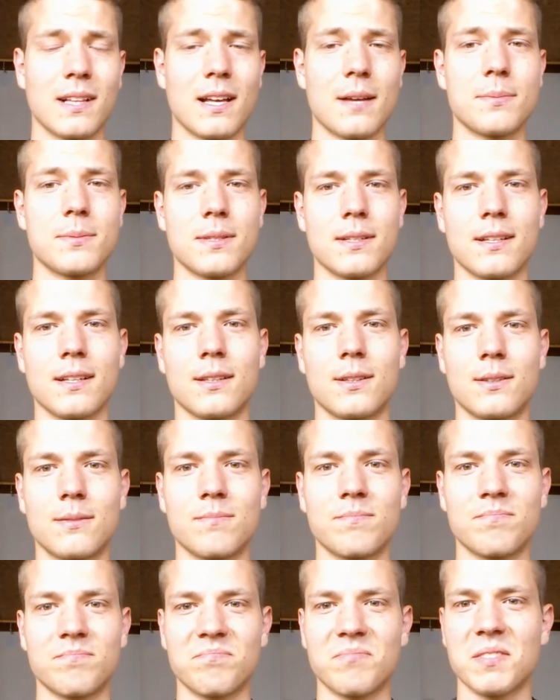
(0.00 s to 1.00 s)
clips and
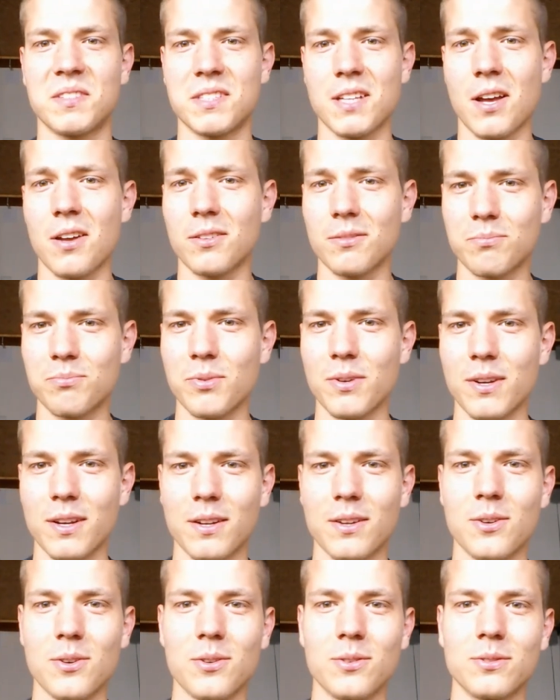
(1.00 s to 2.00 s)
it sounded
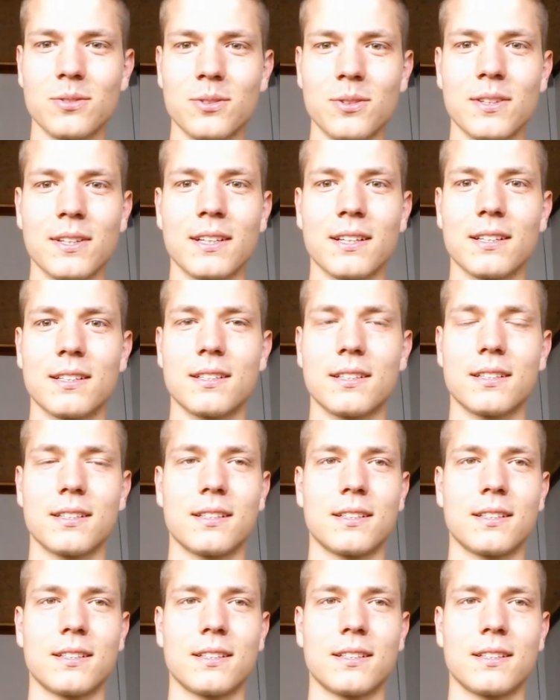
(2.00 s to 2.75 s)
pretty cool doing